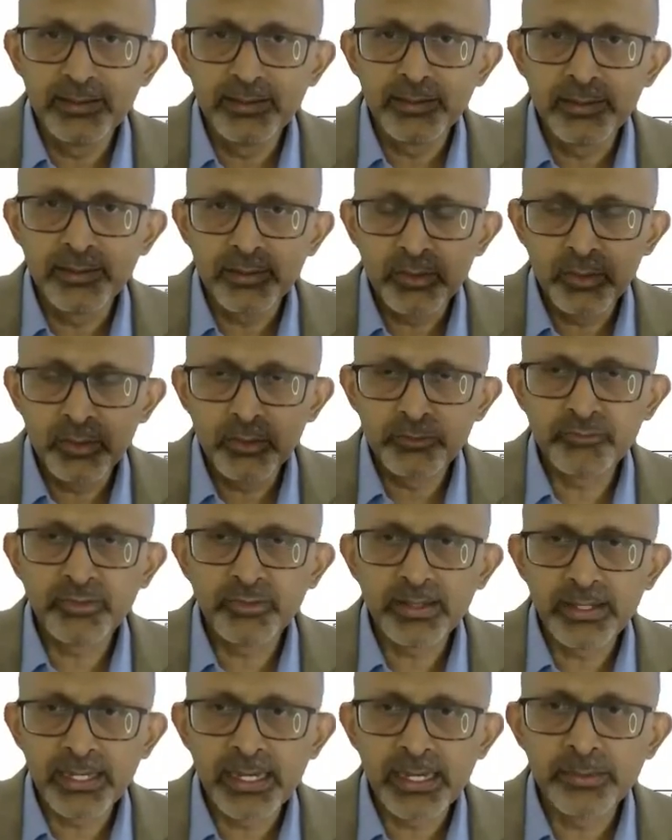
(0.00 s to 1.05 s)
close the
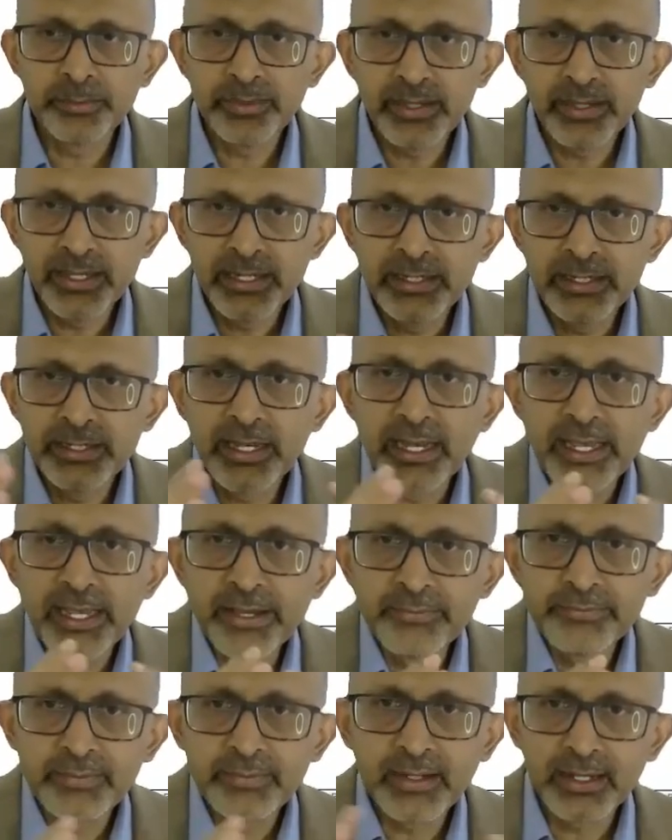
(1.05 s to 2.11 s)
gap in
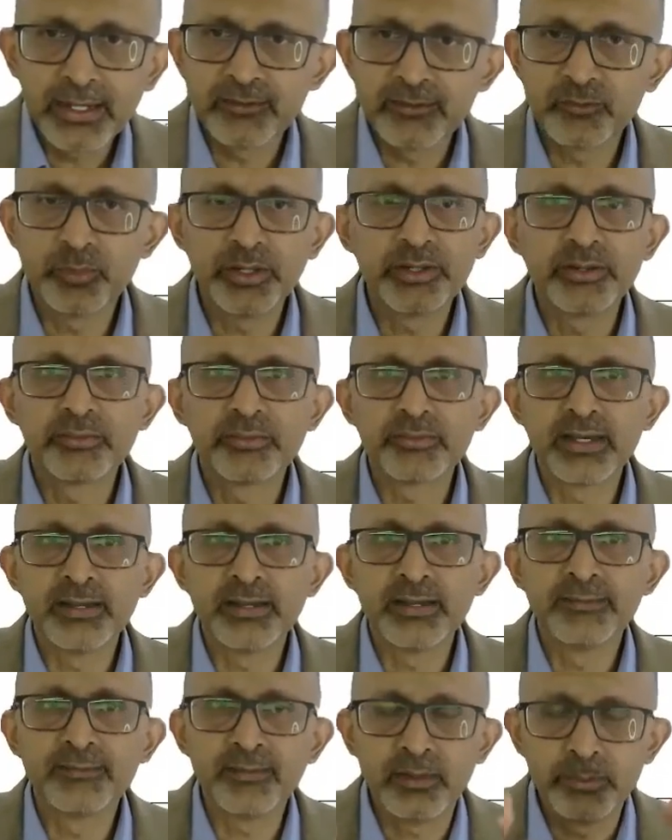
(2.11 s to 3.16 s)
every aspect of
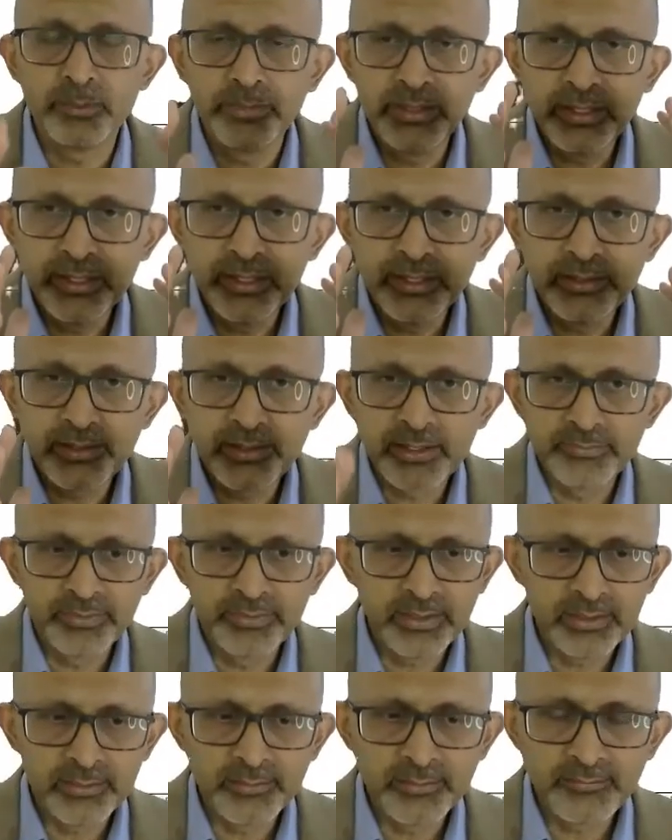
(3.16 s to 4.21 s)
cancer, be it
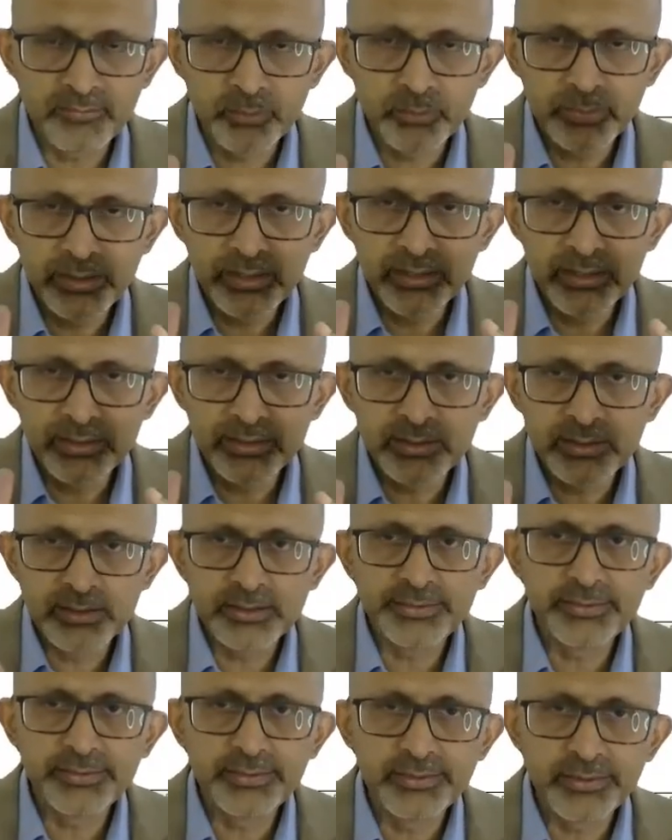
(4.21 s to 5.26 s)
awareness, be it early
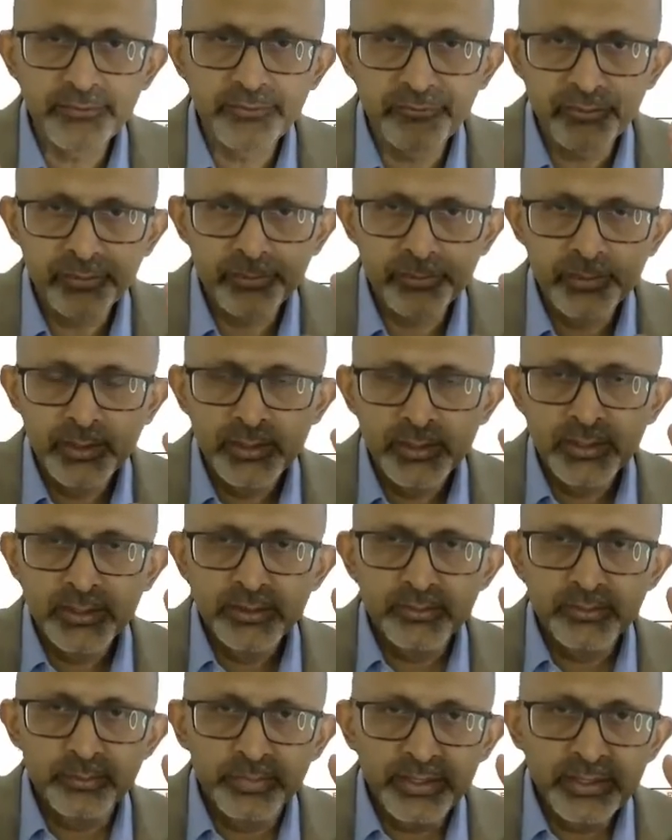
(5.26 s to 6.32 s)
detection,
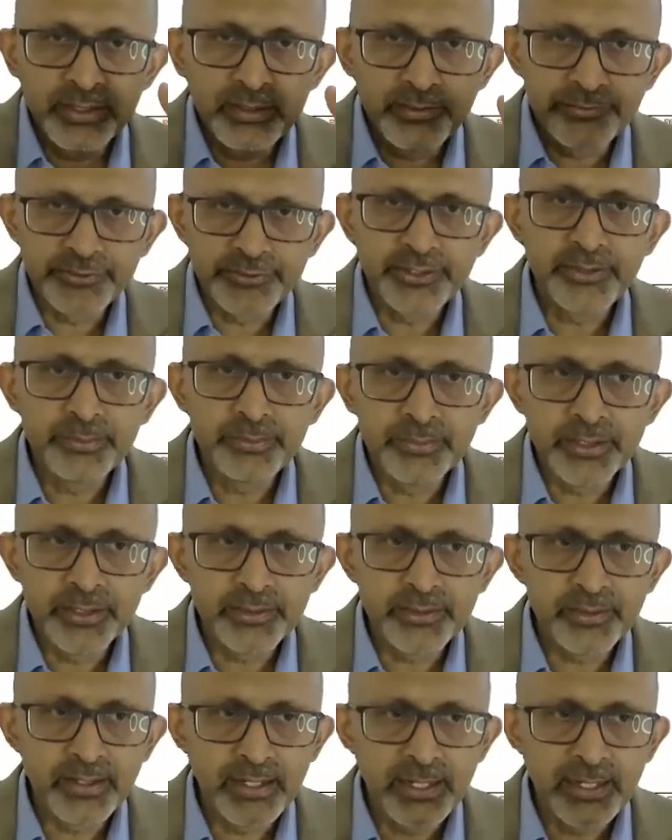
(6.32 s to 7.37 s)
be it treatment.
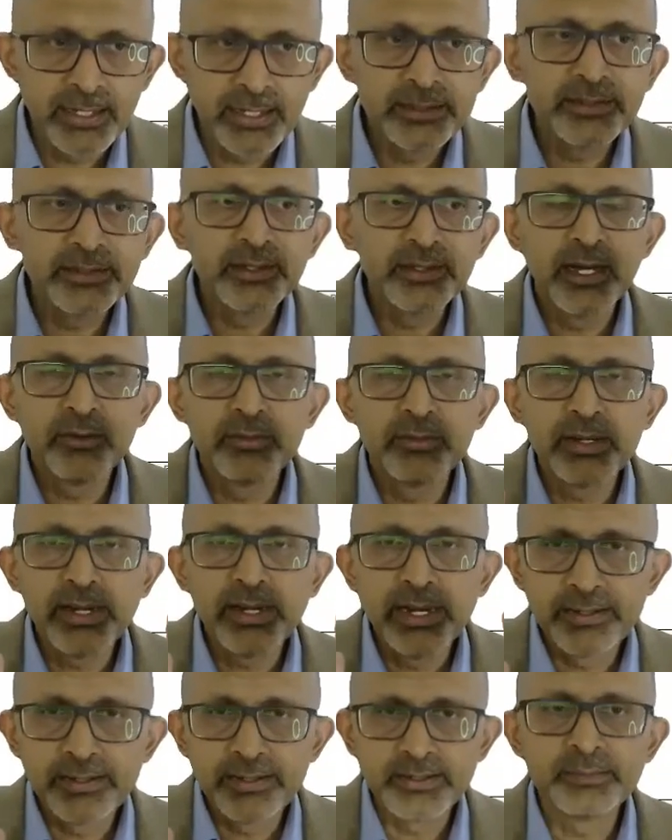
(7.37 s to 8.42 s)
And our
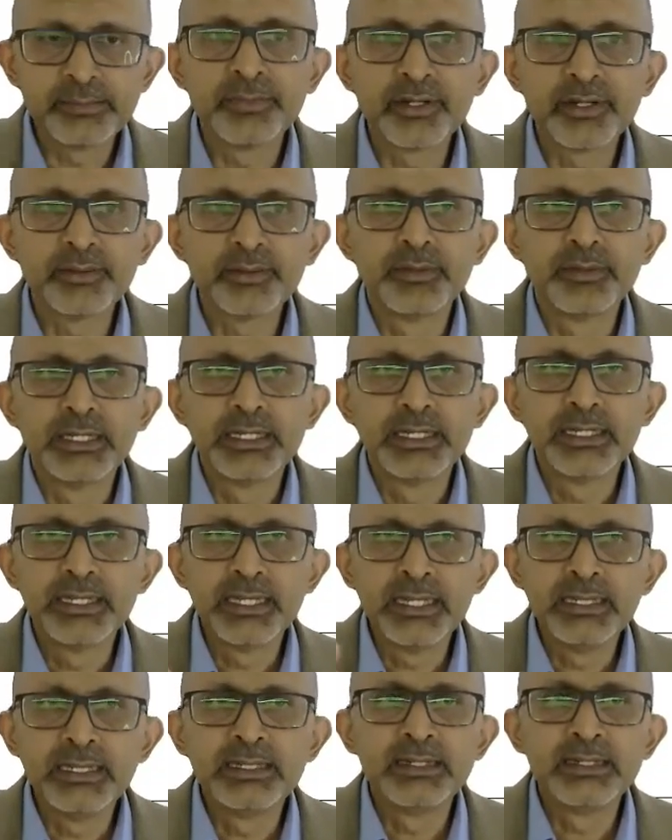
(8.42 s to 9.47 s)
attempt in
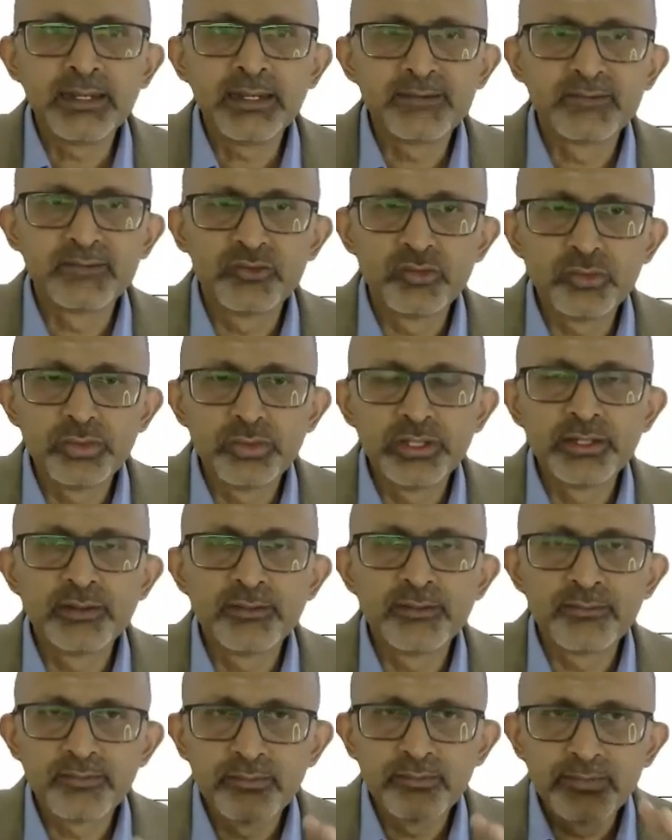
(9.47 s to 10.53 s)
the next 2 years
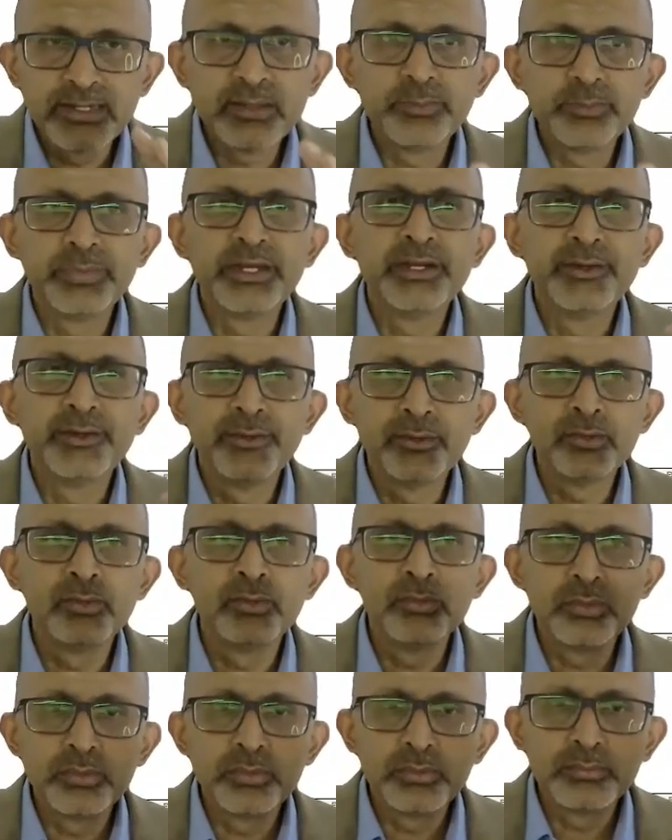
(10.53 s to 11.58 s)
will be to
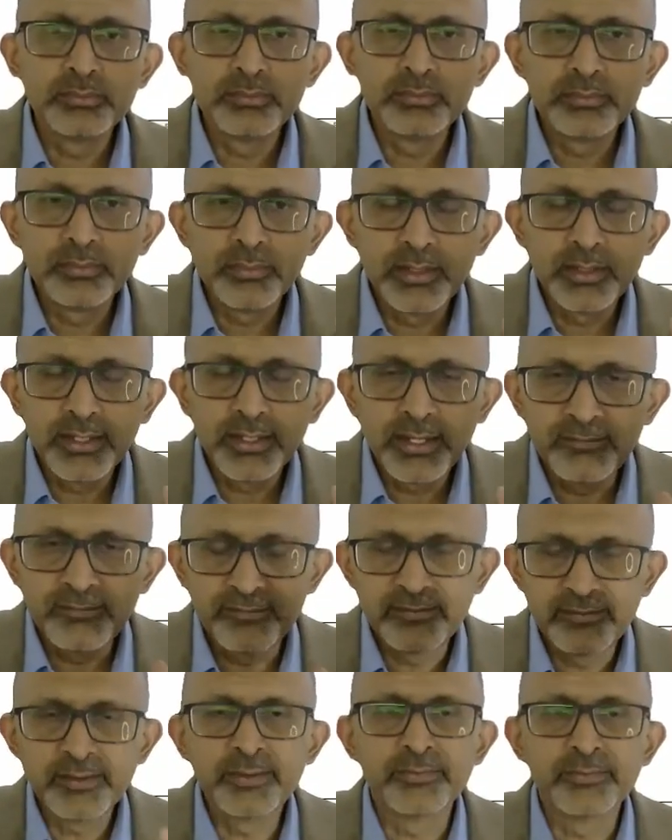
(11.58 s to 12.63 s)

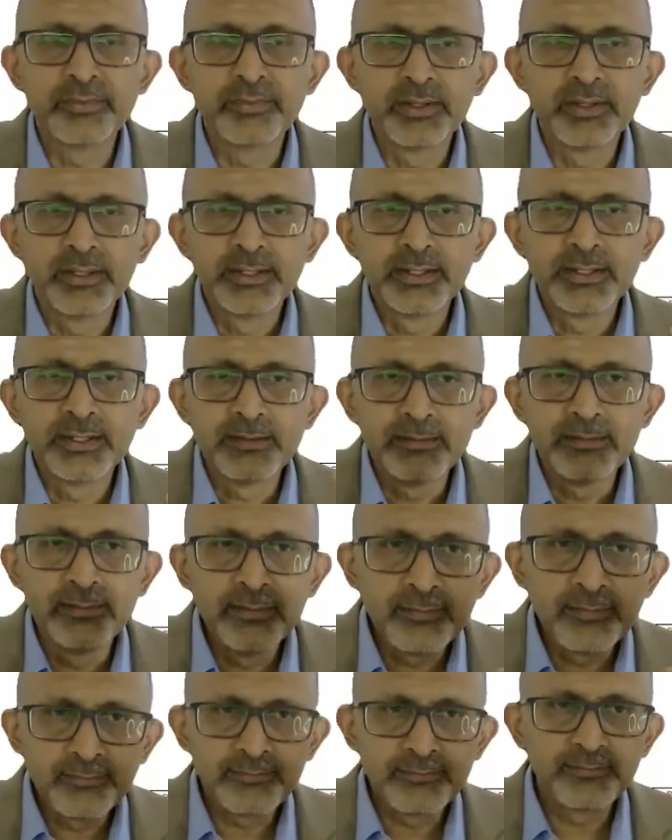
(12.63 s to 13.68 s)
achieve
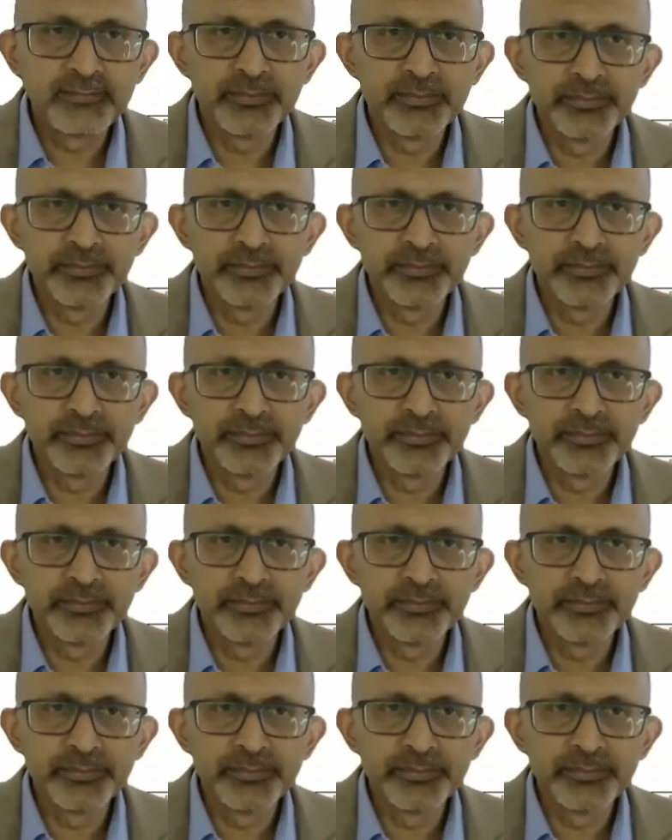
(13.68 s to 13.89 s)
this,